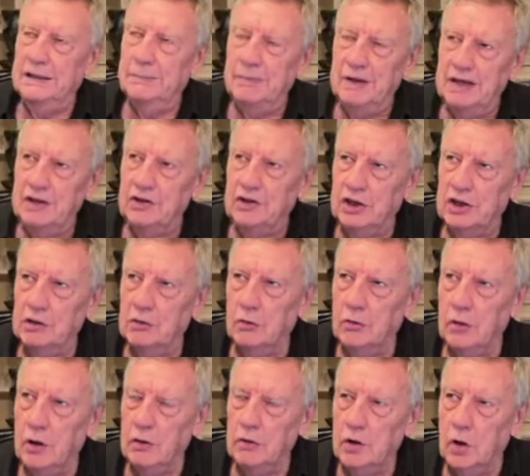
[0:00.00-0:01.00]
diminishing,
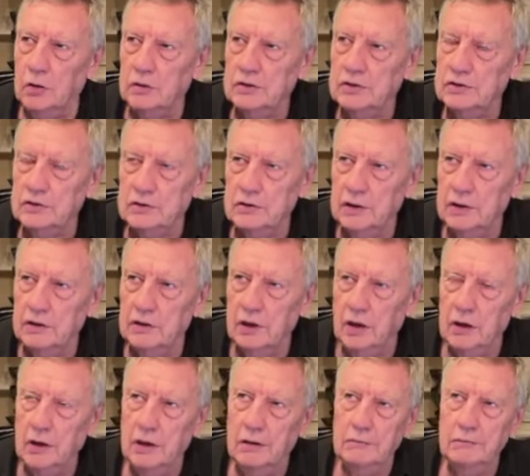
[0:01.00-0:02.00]
or I'm not
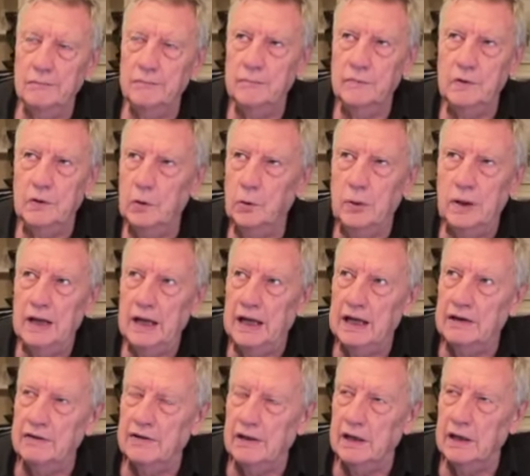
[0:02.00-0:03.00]
doing
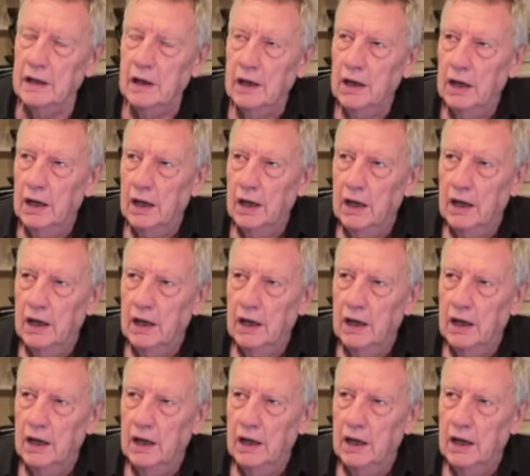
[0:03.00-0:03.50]
anything